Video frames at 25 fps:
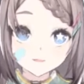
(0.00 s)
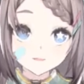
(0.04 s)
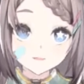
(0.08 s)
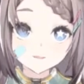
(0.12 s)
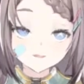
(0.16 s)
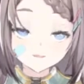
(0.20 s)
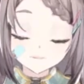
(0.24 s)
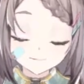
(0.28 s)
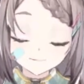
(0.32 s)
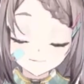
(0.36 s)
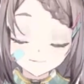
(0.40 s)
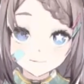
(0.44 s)

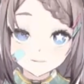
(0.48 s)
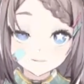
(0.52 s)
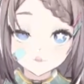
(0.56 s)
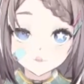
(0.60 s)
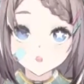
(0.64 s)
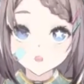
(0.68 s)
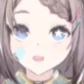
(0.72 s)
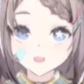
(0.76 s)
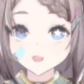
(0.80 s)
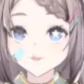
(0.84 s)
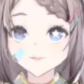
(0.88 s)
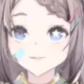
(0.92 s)
put our
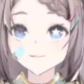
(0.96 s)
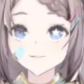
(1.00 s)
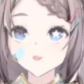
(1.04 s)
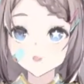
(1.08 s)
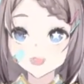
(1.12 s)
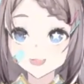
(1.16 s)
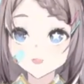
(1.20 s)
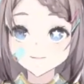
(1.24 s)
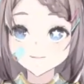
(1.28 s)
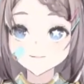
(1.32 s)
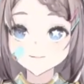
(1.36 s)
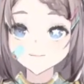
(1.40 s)
files,
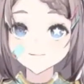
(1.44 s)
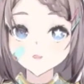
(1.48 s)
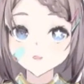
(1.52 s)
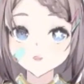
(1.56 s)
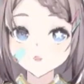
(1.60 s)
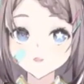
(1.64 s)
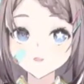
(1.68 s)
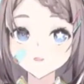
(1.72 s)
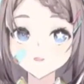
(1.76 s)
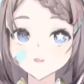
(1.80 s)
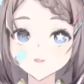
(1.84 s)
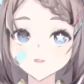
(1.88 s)
where to
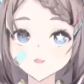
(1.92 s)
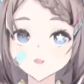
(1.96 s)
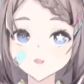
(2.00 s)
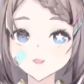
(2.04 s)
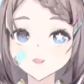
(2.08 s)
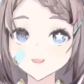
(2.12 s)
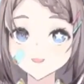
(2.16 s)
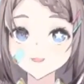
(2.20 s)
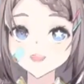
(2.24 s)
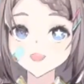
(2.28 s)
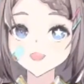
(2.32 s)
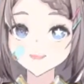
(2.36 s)
connect
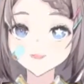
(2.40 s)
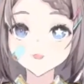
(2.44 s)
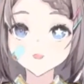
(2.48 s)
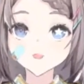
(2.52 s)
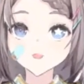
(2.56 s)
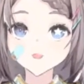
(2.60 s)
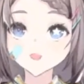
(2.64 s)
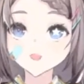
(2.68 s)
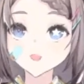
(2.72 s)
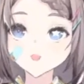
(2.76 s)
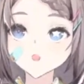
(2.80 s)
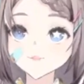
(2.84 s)
our
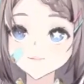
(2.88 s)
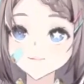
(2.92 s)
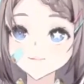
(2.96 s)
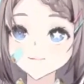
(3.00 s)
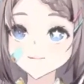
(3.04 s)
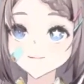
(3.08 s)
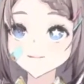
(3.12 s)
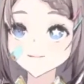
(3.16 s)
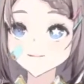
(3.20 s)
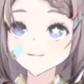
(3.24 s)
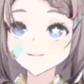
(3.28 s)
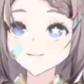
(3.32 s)
host computer
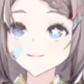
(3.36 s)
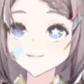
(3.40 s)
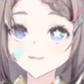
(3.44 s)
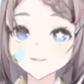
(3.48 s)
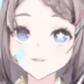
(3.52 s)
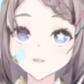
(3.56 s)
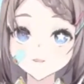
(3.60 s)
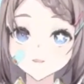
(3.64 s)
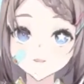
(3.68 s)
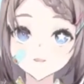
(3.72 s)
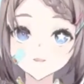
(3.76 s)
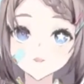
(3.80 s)
with a
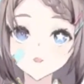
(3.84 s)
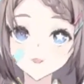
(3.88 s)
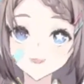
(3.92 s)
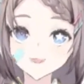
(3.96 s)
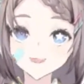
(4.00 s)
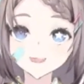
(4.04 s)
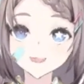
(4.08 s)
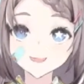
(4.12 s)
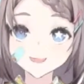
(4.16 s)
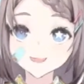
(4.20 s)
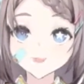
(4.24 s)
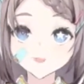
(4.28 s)
guest
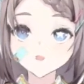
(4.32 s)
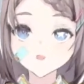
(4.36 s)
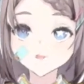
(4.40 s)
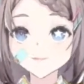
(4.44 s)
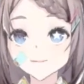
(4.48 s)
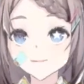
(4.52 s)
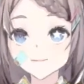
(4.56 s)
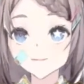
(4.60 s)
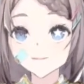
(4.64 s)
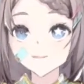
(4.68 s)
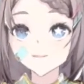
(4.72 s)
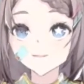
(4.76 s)
computer.
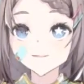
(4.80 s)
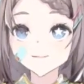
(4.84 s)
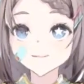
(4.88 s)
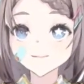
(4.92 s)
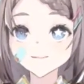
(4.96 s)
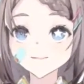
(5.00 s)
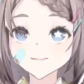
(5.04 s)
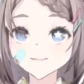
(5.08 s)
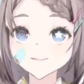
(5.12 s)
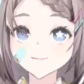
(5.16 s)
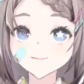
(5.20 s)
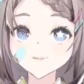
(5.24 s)
So
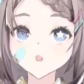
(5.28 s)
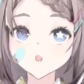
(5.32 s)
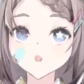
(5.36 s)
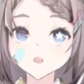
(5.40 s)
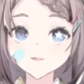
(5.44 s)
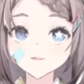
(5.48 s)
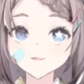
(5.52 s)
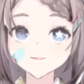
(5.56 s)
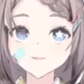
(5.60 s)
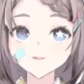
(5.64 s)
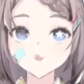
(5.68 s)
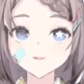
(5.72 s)
by
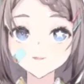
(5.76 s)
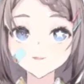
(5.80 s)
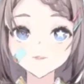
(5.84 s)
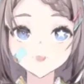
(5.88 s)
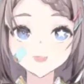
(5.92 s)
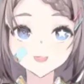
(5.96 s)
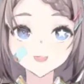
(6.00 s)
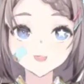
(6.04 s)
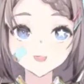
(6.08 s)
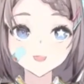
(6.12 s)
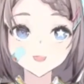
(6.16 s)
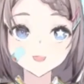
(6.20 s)
specifying
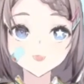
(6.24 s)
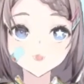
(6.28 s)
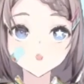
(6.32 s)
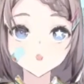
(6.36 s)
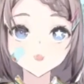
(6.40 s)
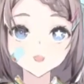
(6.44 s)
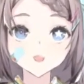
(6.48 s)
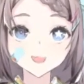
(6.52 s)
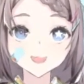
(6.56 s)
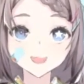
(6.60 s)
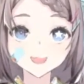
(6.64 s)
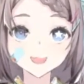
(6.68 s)
this,
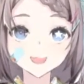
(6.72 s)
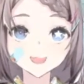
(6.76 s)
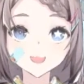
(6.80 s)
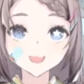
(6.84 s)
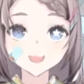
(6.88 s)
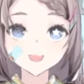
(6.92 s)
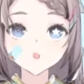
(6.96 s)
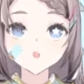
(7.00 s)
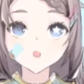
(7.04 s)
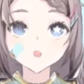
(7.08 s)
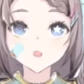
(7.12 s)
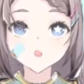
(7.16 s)
you will
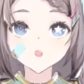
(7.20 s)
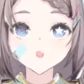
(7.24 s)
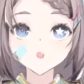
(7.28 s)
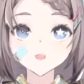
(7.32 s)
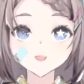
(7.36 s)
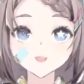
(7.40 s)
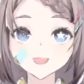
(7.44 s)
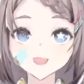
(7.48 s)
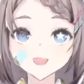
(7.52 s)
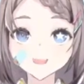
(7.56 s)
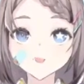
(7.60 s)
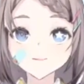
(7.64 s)
be
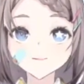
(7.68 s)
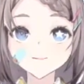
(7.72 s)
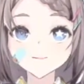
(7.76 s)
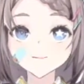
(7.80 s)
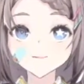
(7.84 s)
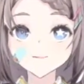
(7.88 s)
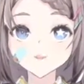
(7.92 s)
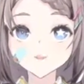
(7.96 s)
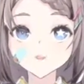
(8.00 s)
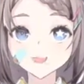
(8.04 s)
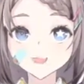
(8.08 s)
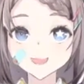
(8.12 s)
able to
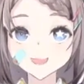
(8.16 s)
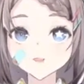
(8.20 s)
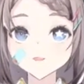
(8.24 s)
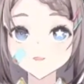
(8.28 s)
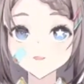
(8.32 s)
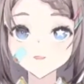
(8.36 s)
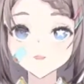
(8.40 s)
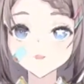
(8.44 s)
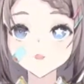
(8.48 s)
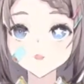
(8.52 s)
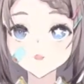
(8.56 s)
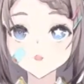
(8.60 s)
SSH
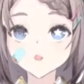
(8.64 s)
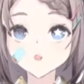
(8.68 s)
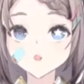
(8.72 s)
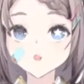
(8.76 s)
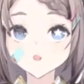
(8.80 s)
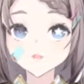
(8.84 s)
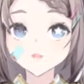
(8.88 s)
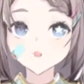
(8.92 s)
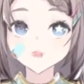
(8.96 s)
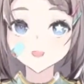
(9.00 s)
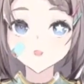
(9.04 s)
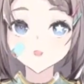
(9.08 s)
into it
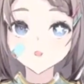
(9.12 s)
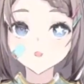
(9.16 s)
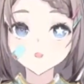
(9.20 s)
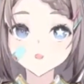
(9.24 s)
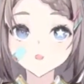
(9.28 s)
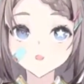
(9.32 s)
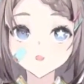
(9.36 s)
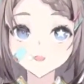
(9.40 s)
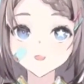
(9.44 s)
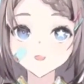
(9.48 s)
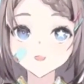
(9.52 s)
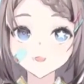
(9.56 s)

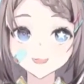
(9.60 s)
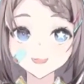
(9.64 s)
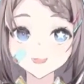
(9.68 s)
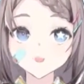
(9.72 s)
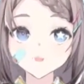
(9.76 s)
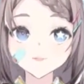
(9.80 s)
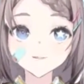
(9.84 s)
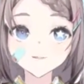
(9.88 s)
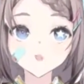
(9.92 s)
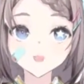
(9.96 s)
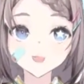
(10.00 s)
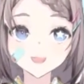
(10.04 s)
successfully.